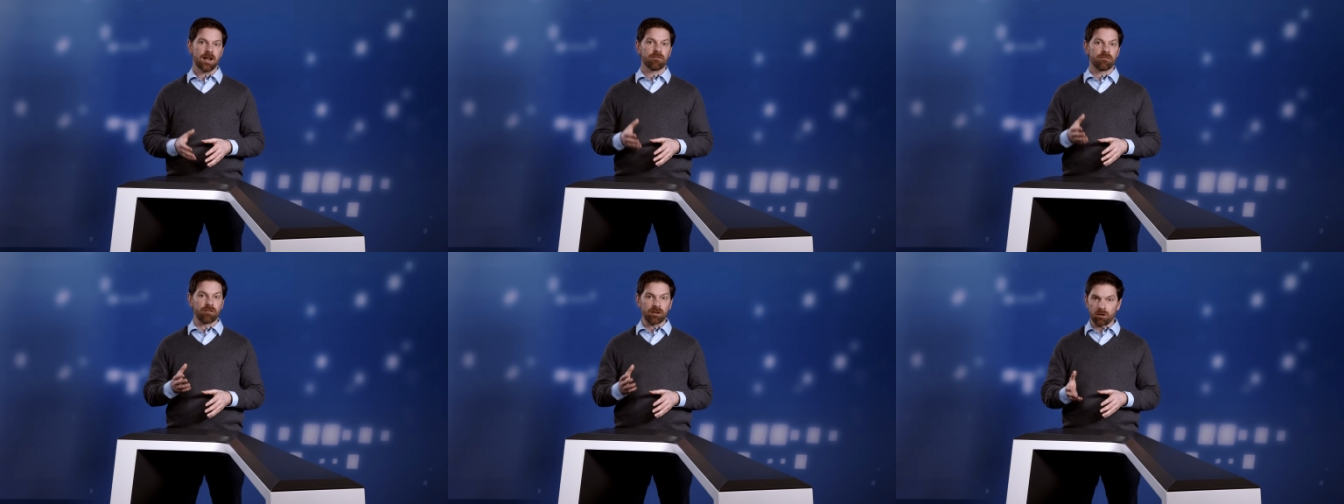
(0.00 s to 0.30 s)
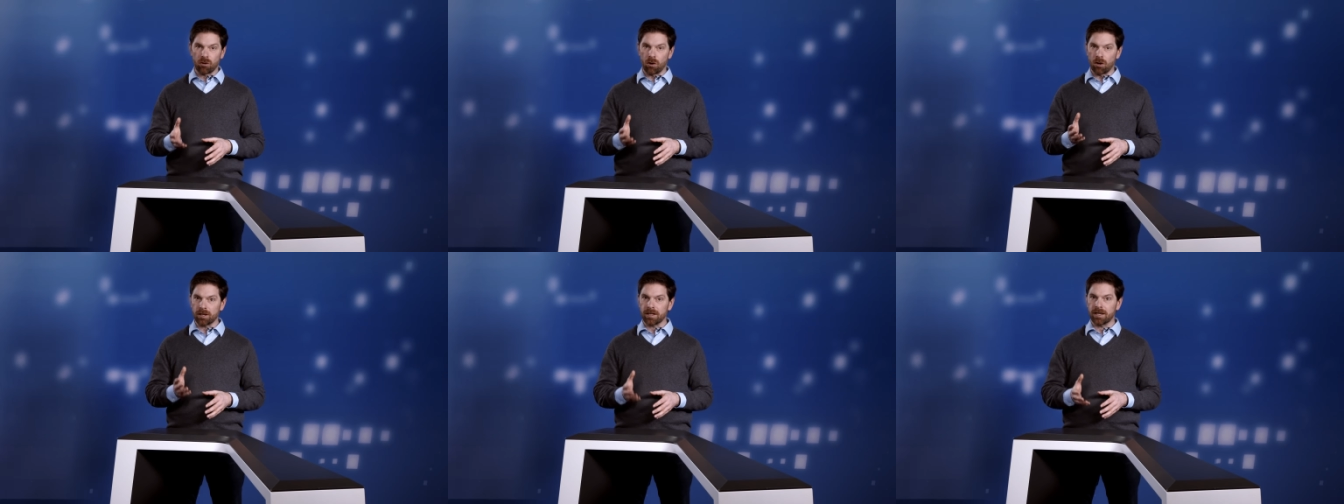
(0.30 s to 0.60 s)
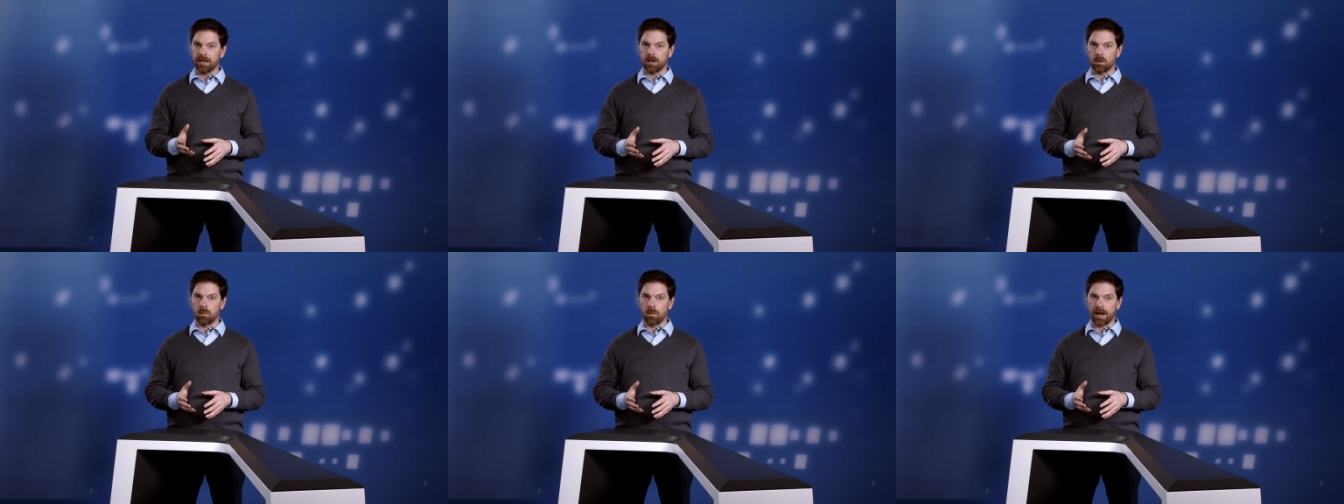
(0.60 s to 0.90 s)
Record it
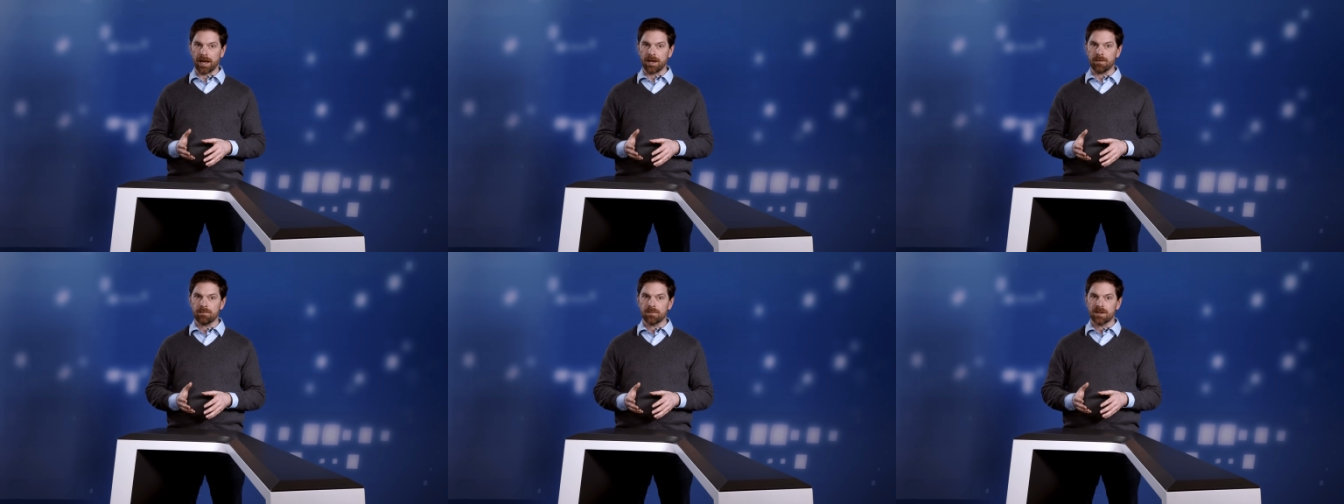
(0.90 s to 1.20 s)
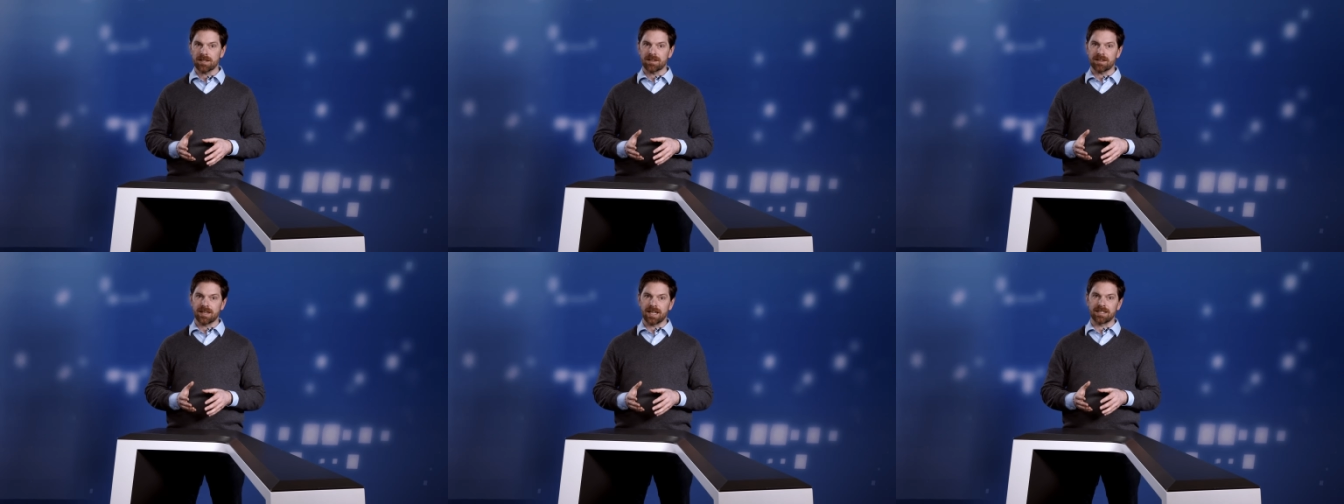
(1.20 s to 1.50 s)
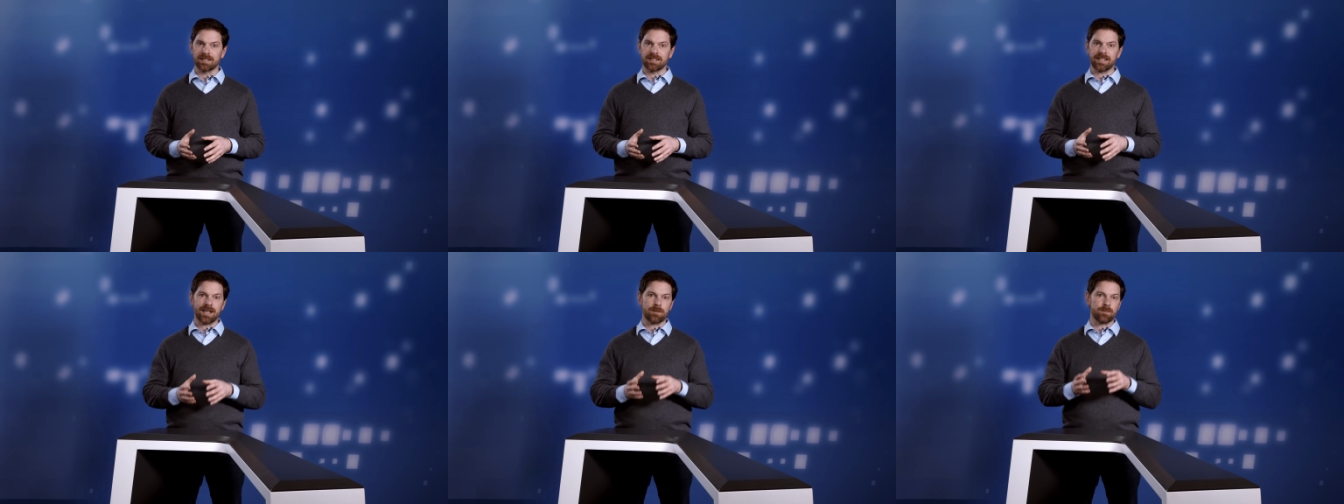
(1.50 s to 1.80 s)
in a way that
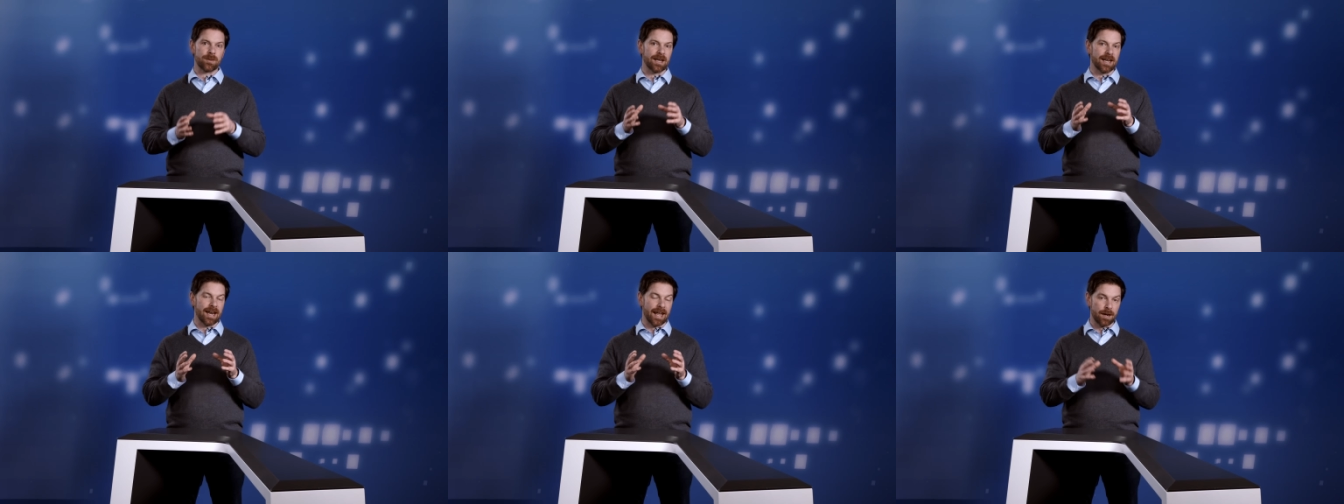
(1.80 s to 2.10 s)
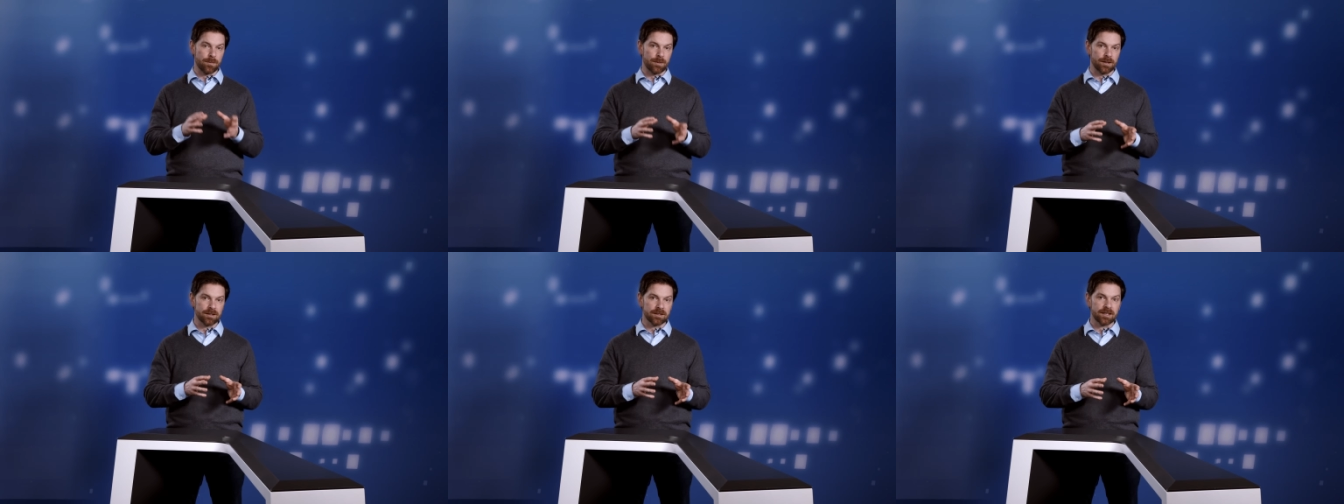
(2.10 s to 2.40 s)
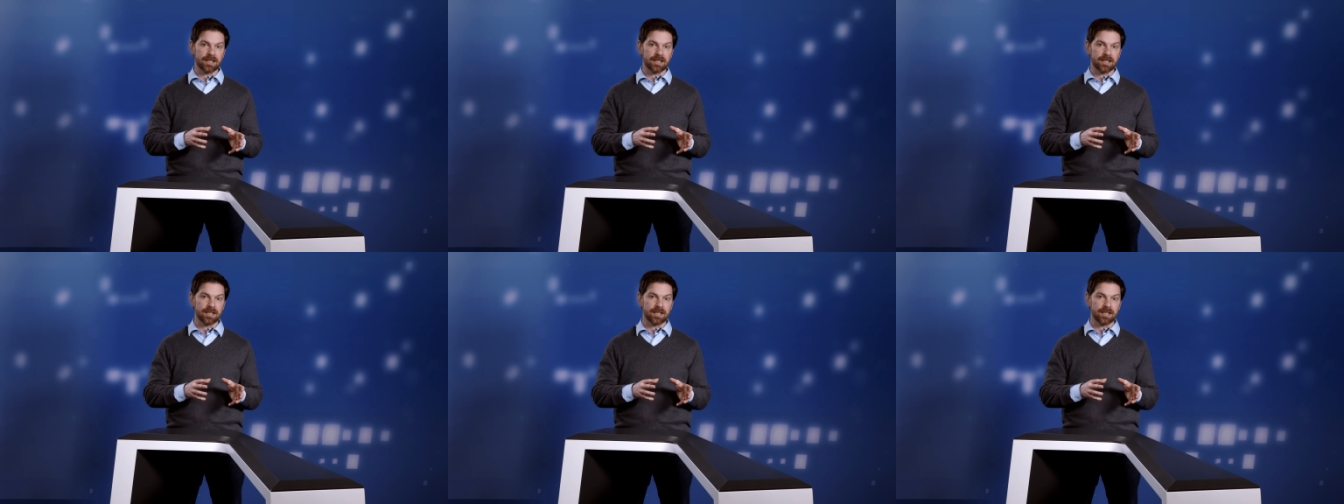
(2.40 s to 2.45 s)
it can be labeled